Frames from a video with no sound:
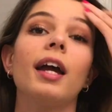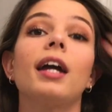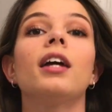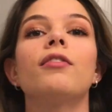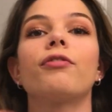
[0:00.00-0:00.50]

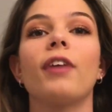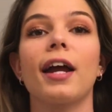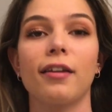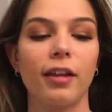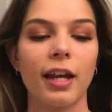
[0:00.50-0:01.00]
And
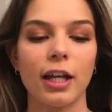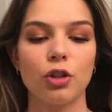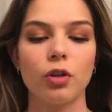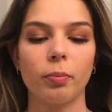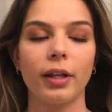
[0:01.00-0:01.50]
finally, I
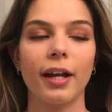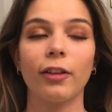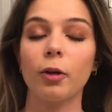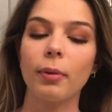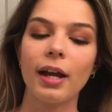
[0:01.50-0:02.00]
do apply a
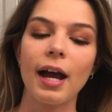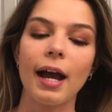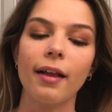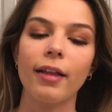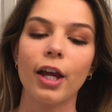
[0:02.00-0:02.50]
little bit of
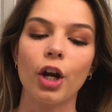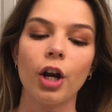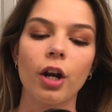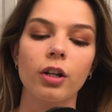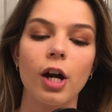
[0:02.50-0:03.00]

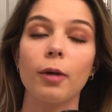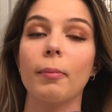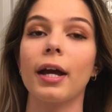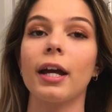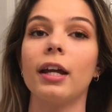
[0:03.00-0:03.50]
highlighter on
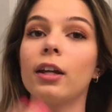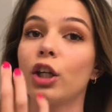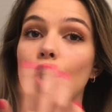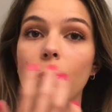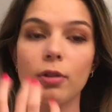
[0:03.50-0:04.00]
my
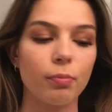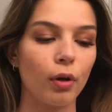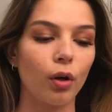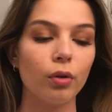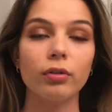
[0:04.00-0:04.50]
Cupid's
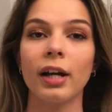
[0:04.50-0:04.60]
bow.